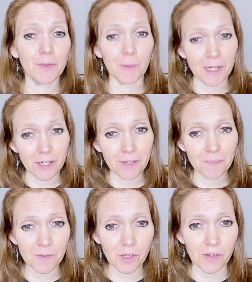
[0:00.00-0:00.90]
which
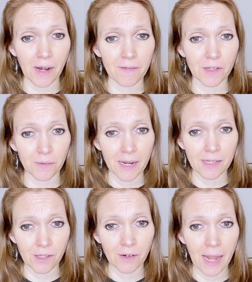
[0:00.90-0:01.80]
strives to
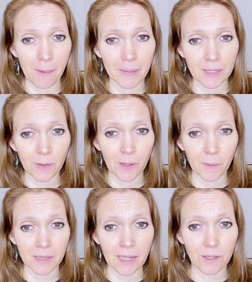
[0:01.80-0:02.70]
raise their name by doing
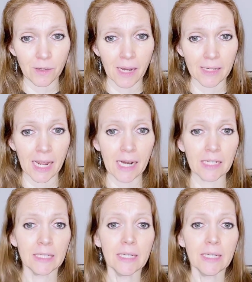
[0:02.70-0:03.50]
what they do not care